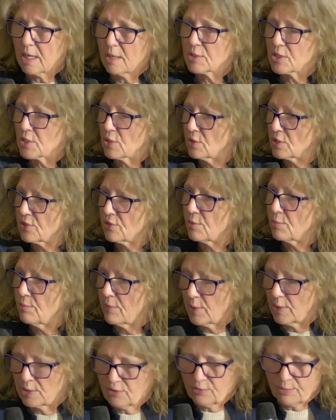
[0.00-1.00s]
I was asked from
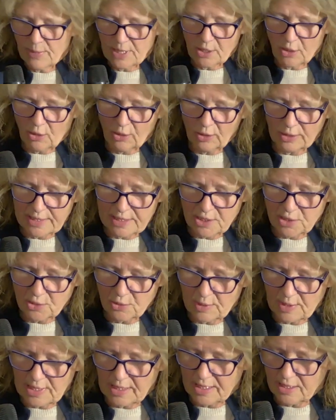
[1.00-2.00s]
one of my colleagues to
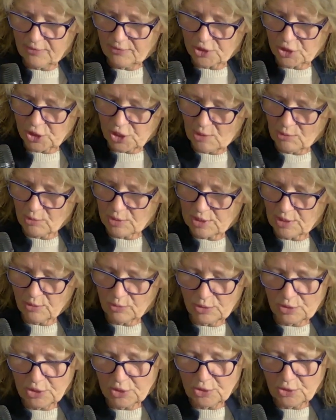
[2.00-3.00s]
really give a shout
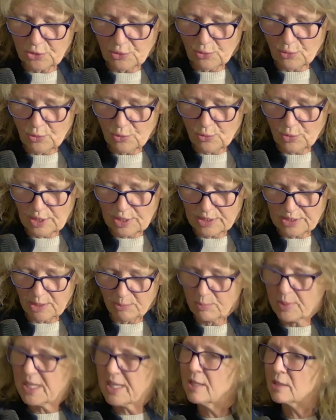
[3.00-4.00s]
out to the
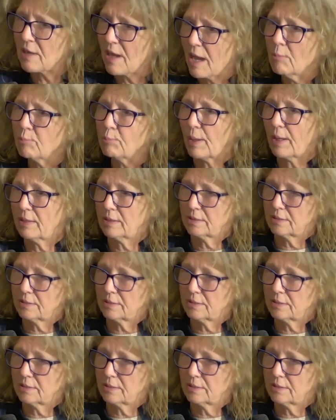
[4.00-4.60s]
Peer Up,